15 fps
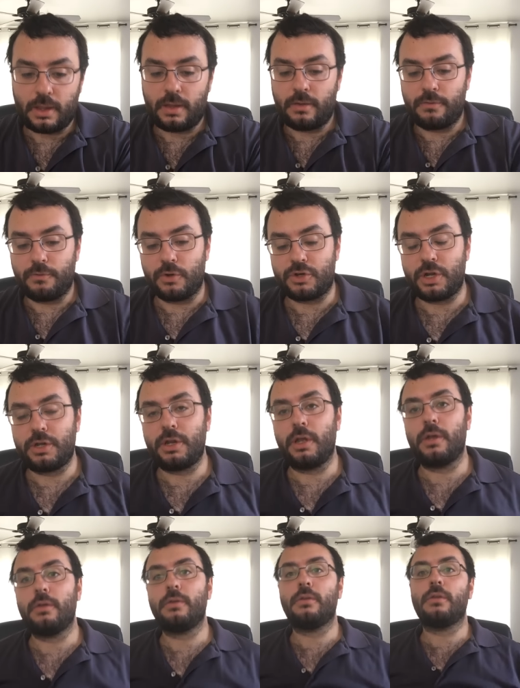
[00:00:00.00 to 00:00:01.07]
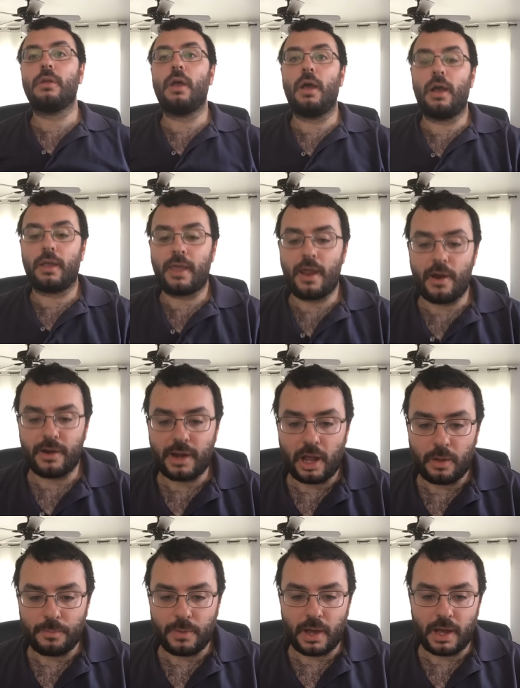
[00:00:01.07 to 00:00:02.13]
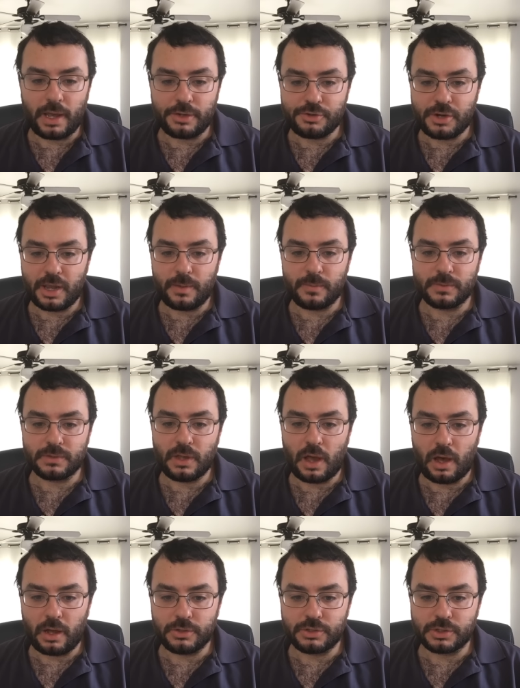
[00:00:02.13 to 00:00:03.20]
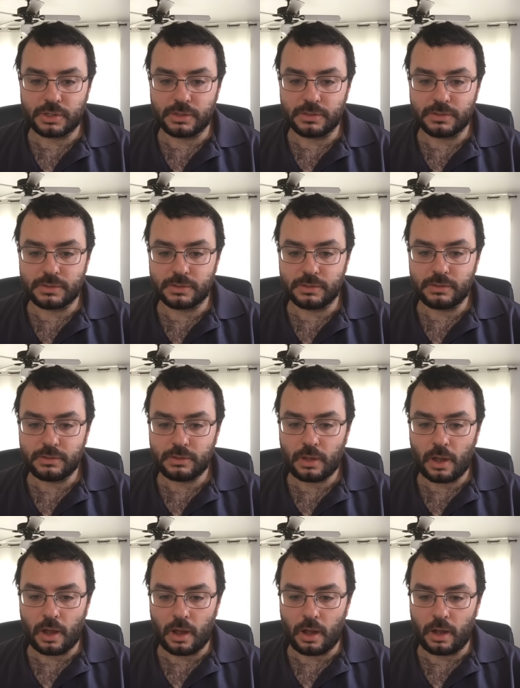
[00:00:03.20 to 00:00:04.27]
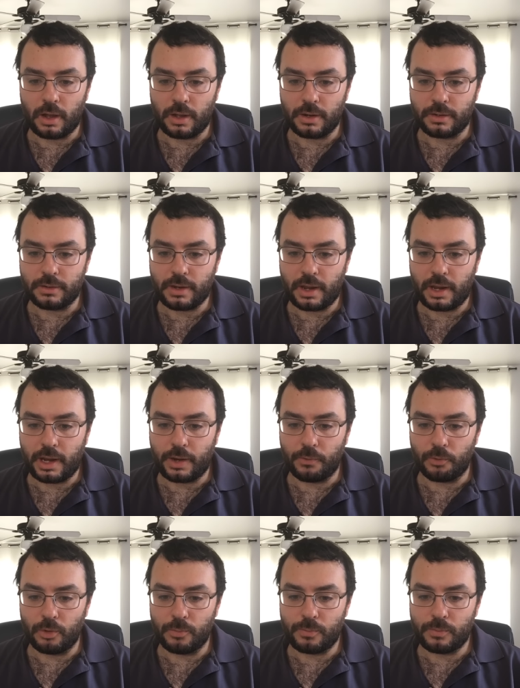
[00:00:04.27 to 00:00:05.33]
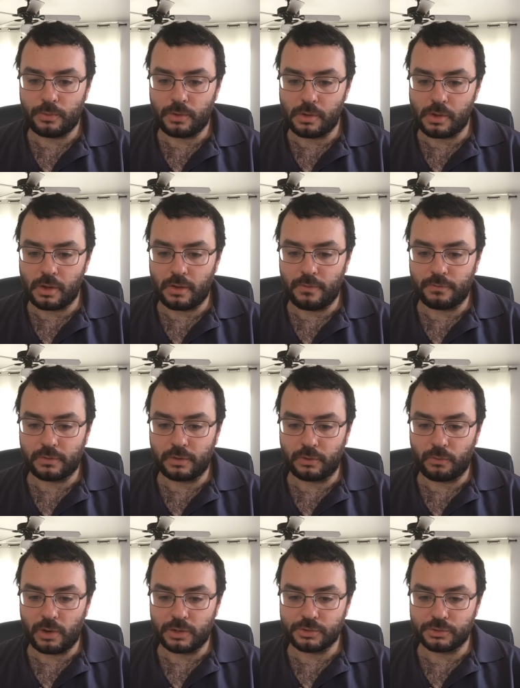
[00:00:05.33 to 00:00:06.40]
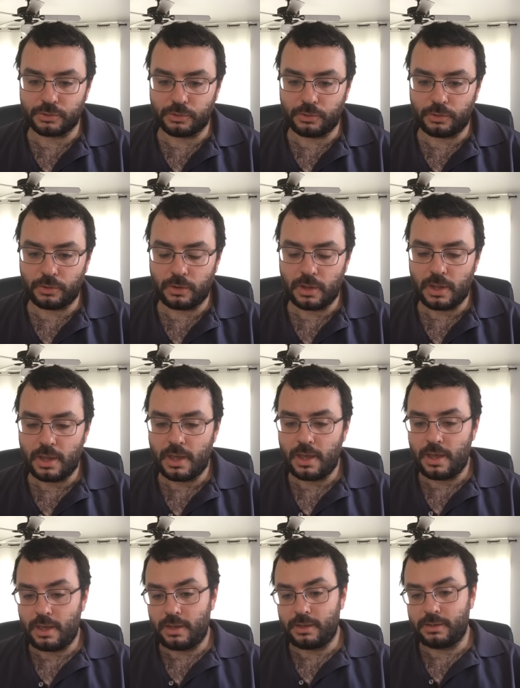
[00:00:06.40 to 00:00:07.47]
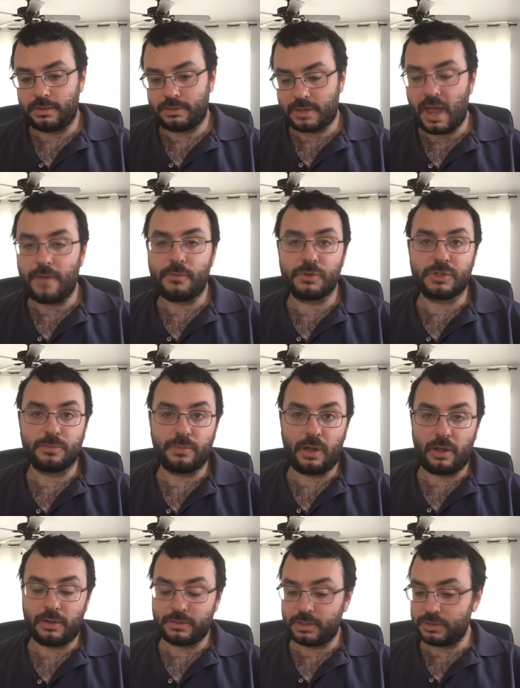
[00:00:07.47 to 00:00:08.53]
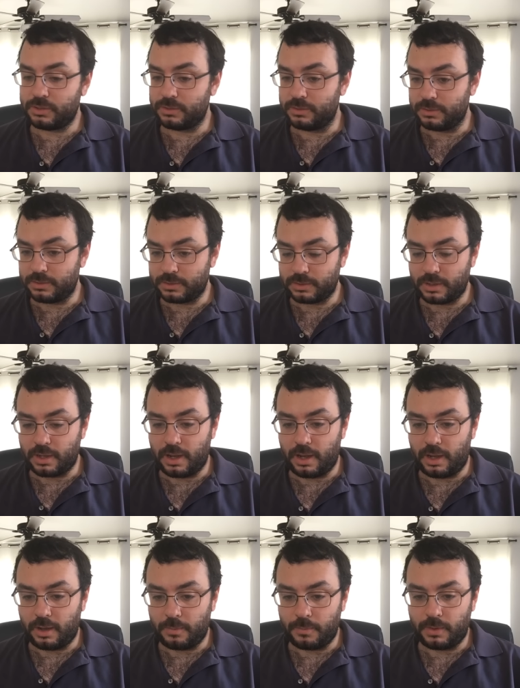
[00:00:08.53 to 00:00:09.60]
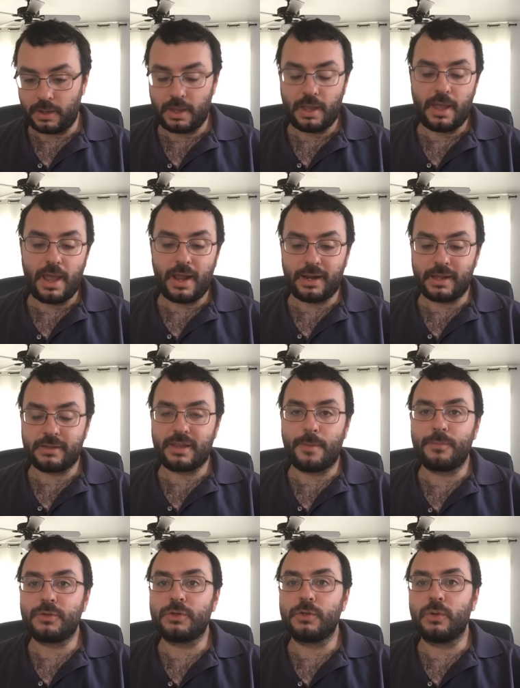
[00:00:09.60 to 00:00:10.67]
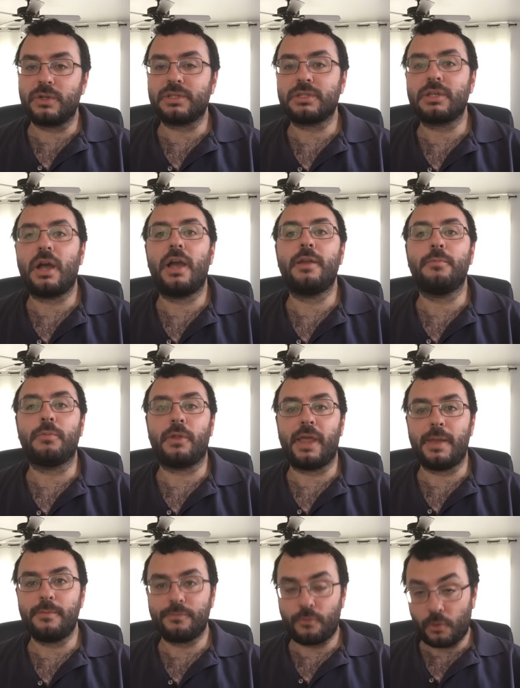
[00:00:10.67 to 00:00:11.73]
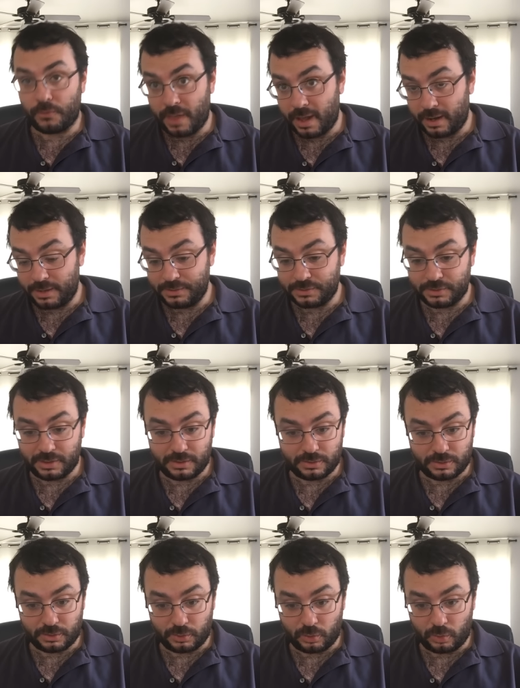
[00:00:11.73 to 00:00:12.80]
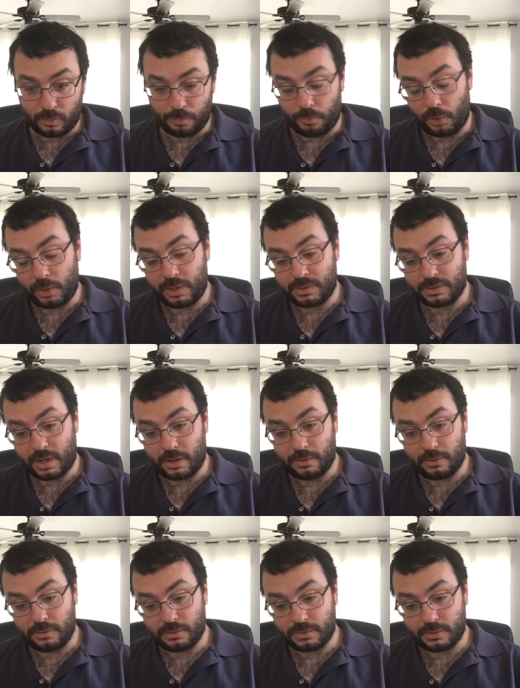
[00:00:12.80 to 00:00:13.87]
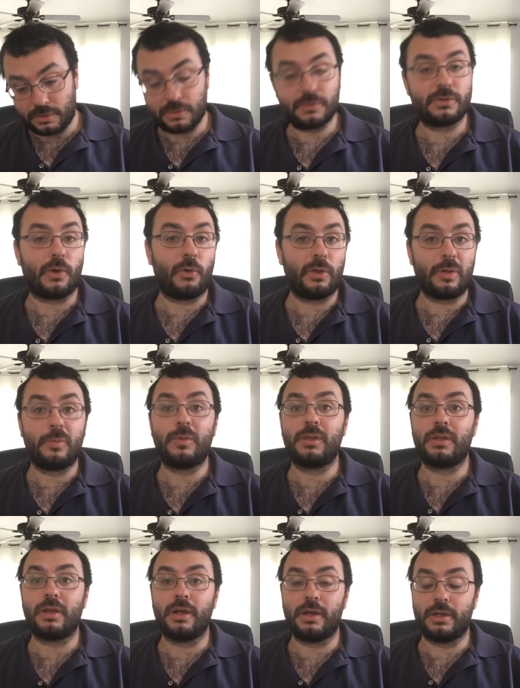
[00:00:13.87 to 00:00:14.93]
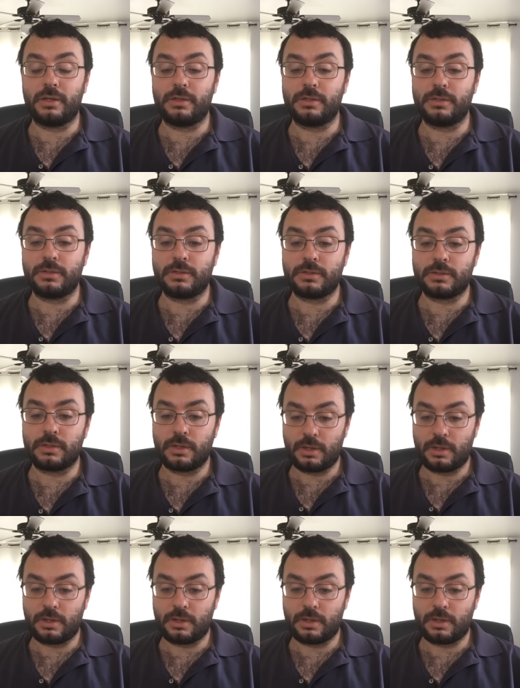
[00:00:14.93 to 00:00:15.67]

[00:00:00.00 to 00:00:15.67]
Virginia, uh, carried out by James Hodgkinson on a group of congressional staffers and politicians. Um, any attempt to assign blame for that incident to Bernie Sanders solely because